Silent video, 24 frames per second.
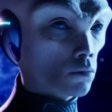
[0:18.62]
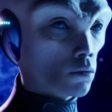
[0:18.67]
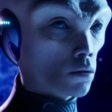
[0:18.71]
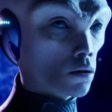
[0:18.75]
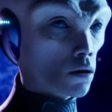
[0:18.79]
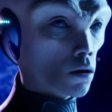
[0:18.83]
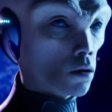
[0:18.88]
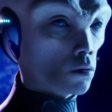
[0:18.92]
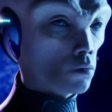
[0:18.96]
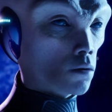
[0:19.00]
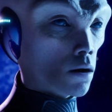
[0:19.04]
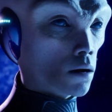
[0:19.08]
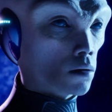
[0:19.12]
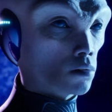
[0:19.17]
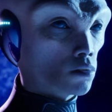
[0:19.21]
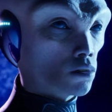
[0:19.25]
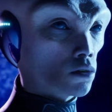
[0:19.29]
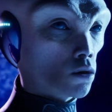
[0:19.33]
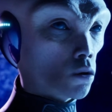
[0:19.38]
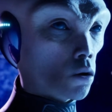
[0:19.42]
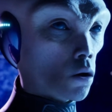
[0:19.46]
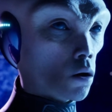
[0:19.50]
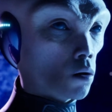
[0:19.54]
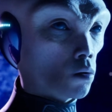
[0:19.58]
We are about
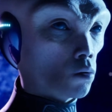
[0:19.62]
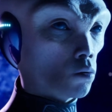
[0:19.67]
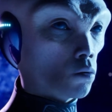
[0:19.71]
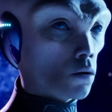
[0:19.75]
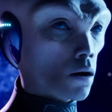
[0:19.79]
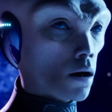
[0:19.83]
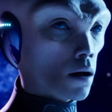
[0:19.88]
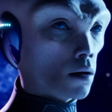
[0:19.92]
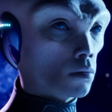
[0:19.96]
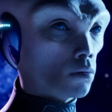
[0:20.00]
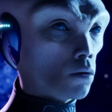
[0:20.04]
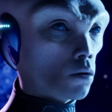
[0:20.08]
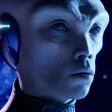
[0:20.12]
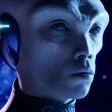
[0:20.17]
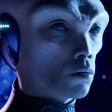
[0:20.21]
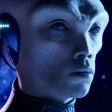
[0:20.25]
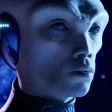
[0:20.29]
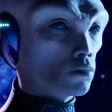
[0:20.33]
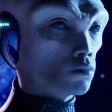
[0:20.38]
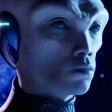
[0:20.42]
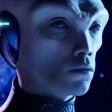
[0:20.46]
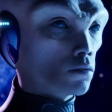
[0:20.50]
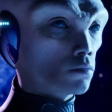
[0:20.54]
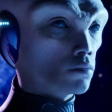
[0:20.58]
to unravel
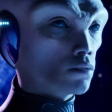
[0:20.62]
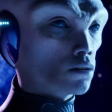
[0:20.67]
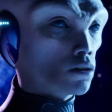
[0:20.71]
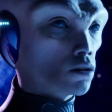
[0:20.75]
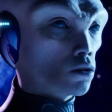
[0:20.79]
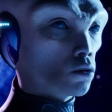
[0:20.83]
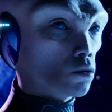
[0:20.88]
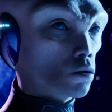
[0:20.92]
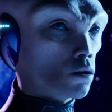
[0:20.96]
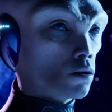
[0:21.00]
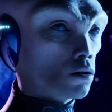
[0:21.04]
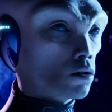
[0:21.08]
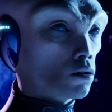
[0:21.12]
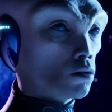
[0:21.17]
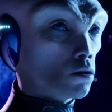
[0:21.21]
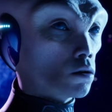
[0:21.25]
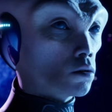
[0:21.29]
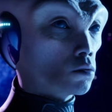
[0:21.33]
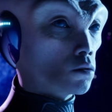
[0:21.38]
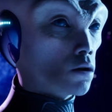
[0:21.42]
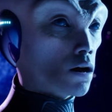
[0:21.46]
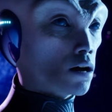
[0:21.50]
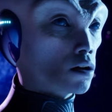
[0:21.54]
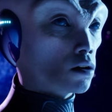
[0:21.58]
this peculiar
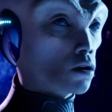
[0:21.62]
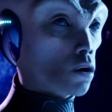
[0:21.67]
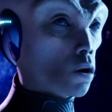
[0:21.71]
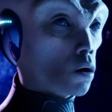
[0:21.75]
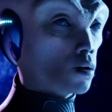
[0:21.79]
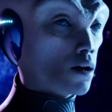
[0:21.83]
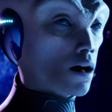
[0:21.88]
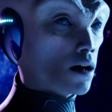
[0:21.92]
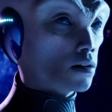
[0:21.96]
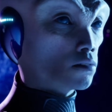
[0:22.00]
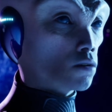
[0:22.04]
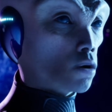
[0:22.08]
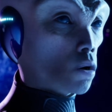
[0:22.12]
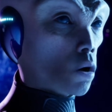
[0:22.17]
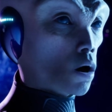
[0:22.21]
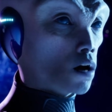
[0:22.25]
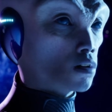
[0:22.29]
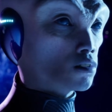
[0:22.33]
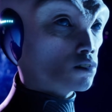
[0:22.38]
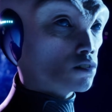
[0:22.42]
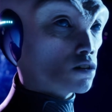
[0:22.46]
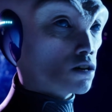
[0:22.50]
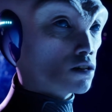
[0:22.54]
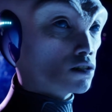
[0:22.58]
enigma that
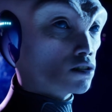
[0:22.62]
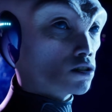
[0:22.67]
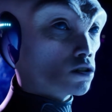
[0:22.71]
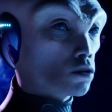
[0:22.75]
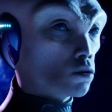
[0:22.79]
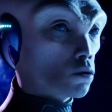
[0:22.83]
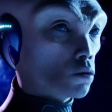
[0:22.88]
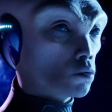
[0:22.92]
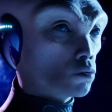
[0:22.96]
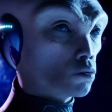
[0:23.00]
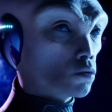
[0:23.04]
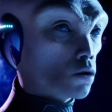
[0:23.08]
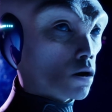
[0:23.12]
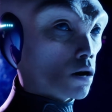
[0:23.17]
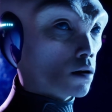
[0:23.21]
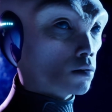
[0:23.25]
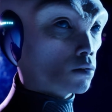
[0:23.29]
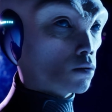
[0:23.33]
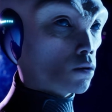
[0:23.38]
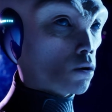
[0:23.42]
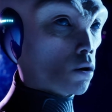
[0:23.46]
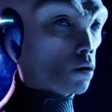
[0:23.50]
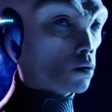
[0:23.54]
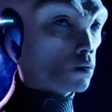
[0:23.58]
prompts us to
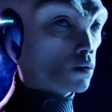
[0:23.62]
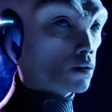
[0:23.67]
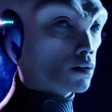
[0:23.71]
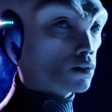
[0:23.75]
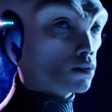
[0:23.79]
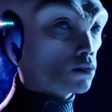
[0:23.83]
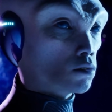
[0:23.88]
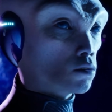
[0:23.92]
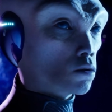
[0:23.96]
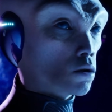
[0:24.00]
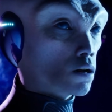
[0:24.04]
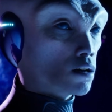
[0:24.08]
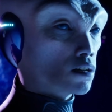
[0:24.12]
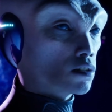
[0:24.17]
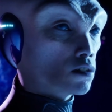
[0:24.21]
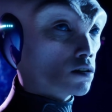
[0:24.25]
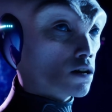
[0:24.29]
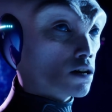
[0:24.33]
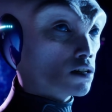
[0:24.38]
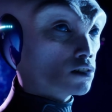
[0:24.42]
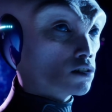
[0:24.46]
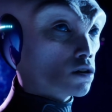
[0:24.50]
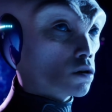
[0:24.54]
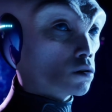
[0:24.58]
reflect on the
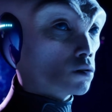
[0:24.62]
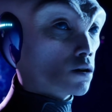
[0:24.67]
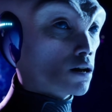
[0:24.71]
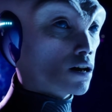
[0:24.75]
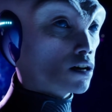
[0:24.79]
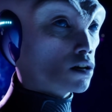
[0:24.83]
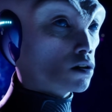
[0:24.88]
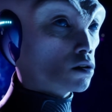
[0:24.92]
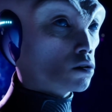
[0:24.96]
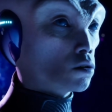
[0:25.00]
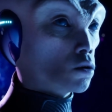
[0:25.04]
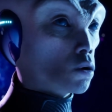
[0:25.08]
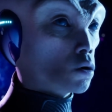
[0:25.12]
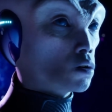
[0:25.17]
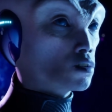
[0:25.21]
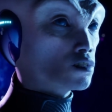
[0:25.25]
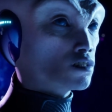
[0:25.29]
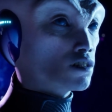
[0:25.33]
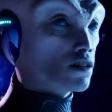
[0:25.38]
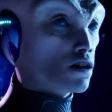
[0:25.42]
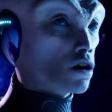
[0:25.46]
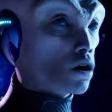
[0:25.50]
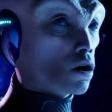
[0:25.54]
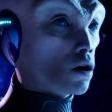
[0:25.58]
uniqueness of the
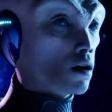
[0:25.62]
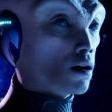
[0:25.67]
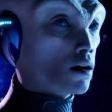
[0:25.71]
universe